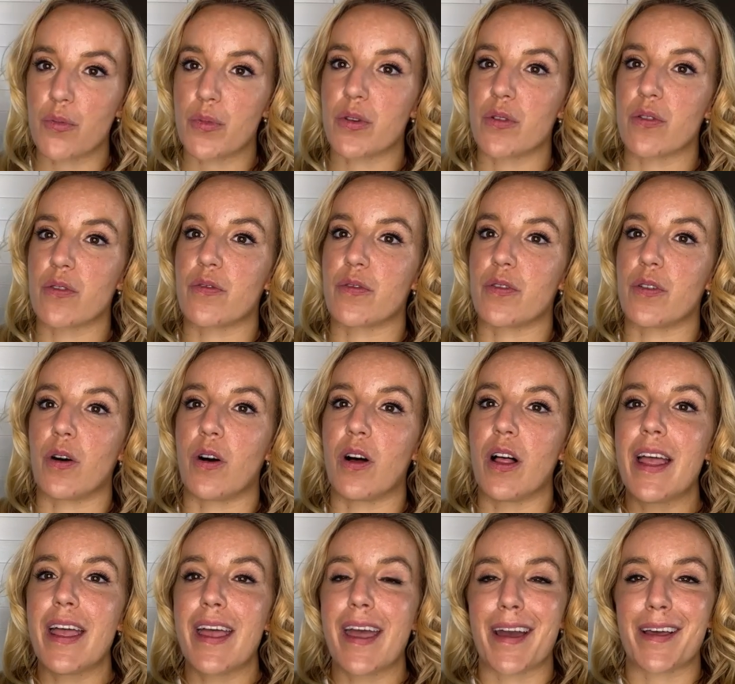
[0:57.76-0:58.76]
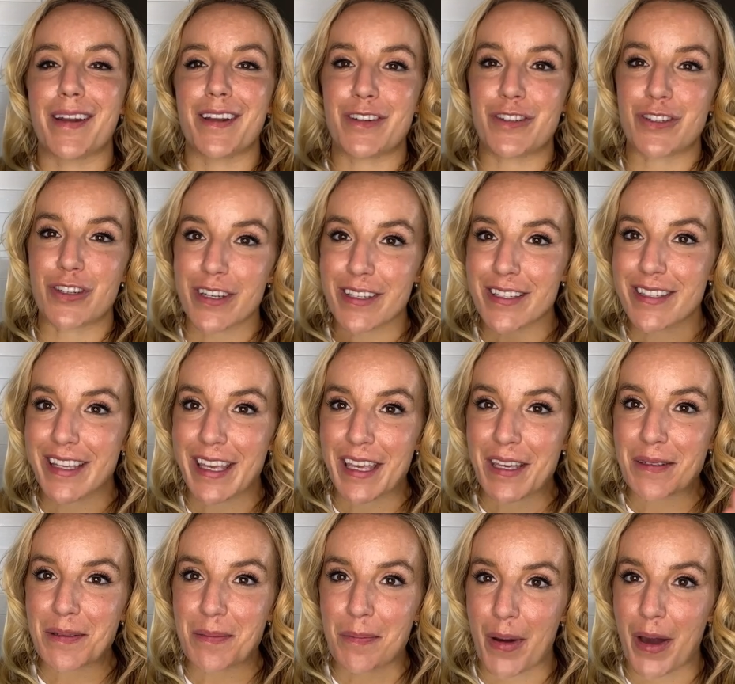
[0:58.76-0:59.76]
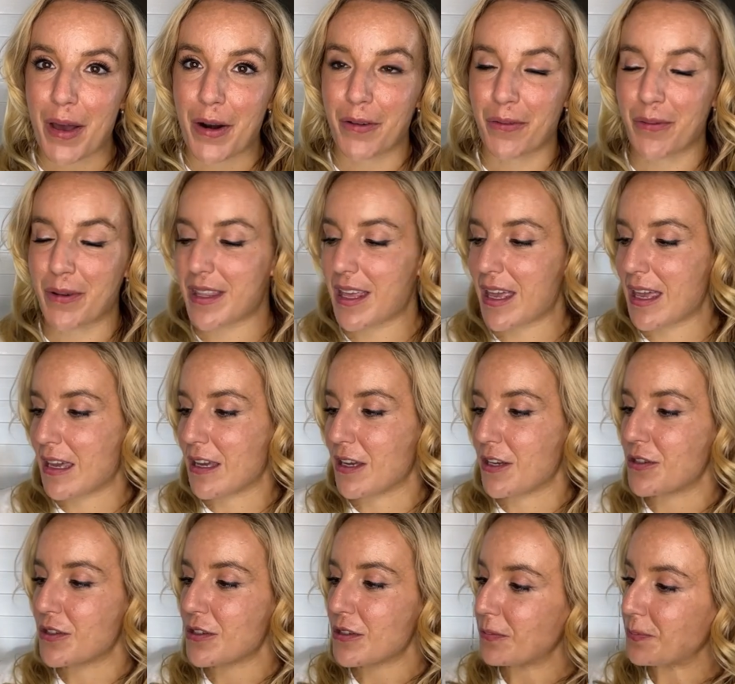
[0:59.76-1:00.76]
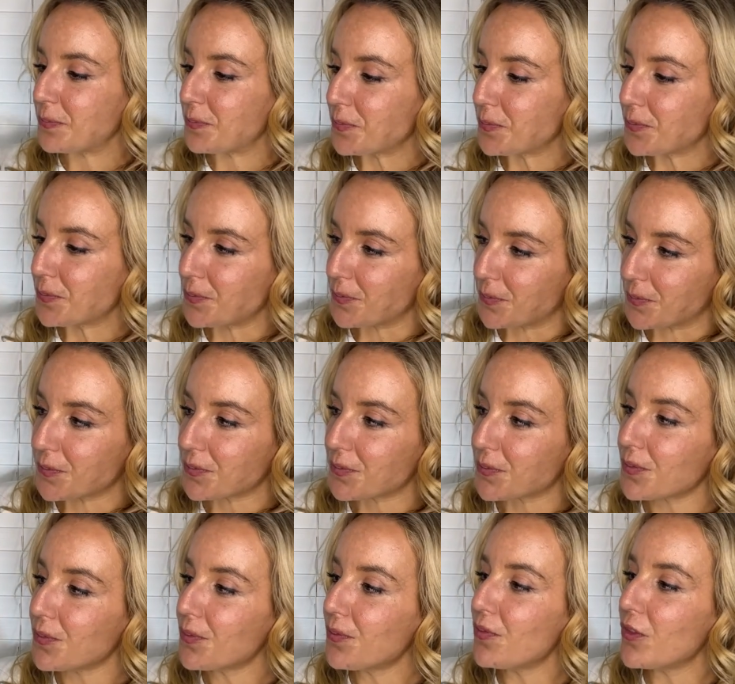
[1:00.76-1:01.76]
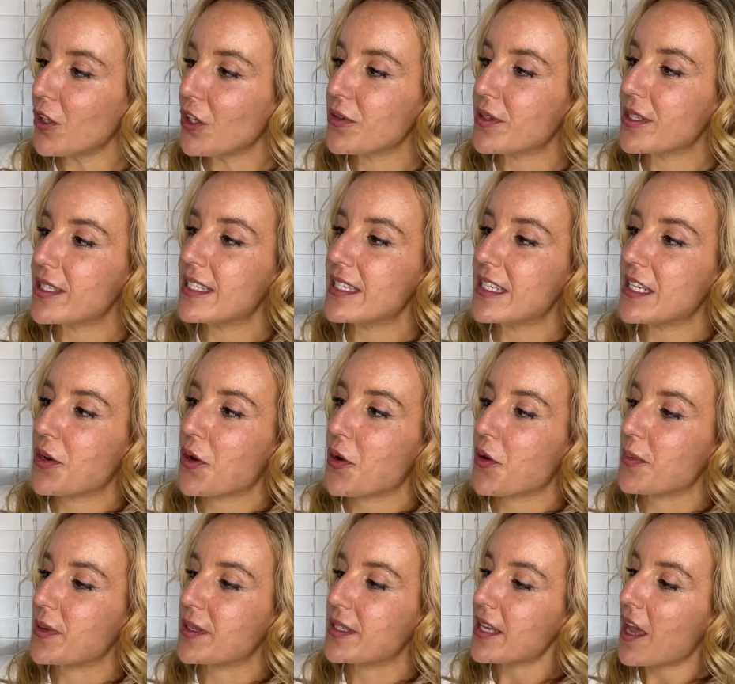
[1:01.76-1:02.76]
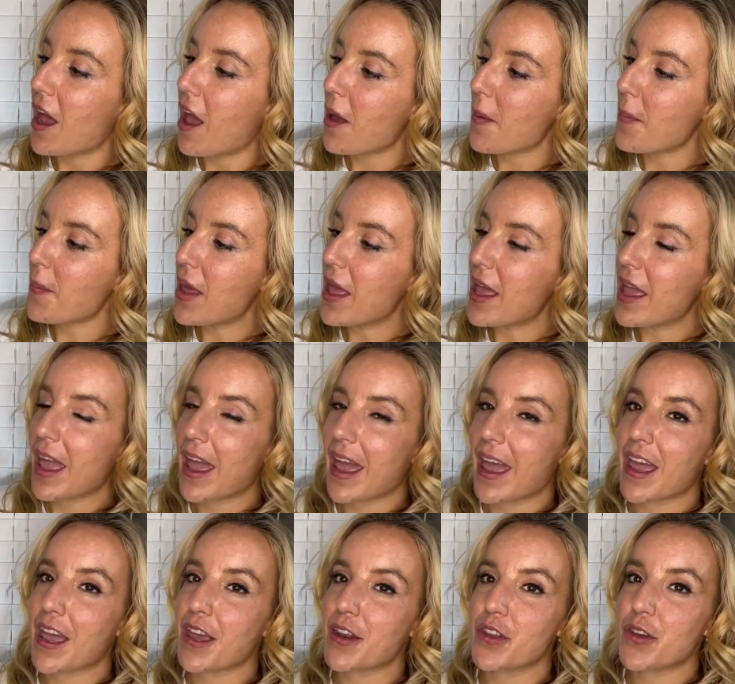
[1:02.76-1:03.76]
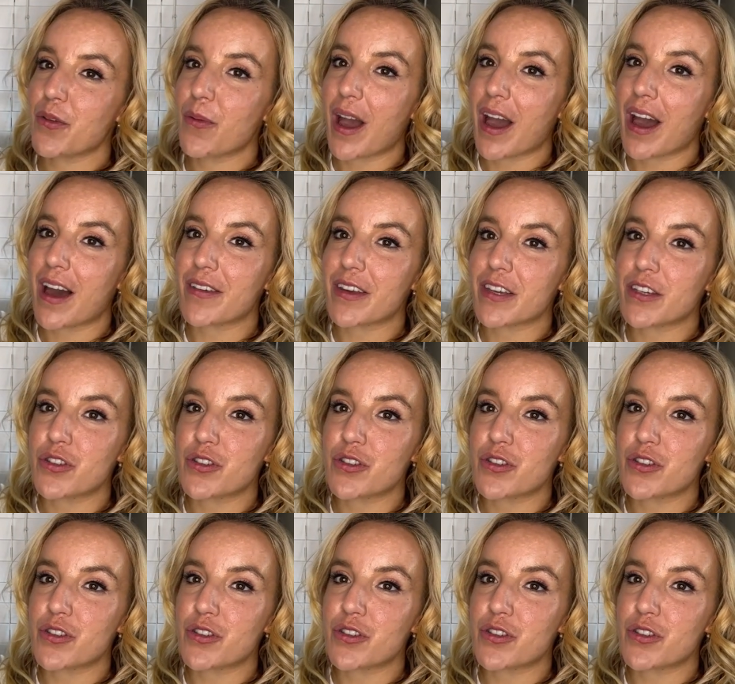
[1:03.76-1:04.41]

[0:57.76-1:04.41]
beautiful, and it just gets better with age. You can see it opens up and you have a